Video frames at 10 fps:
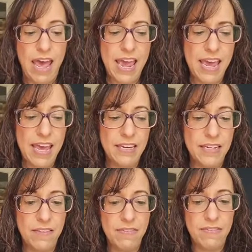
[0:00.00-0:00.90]

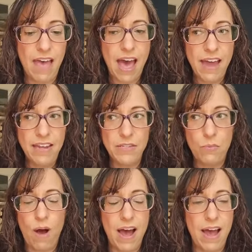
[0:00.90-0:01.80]
And that is
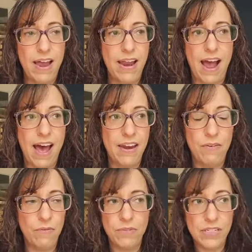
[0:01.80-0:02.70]
why I
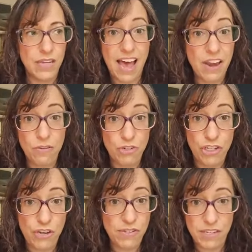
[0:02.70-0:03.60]
don't I don't
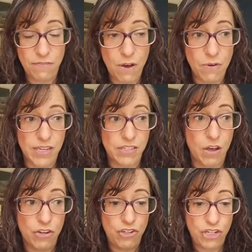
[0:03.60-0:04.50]
choose to focus
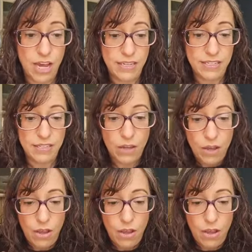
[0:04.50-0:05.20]
on just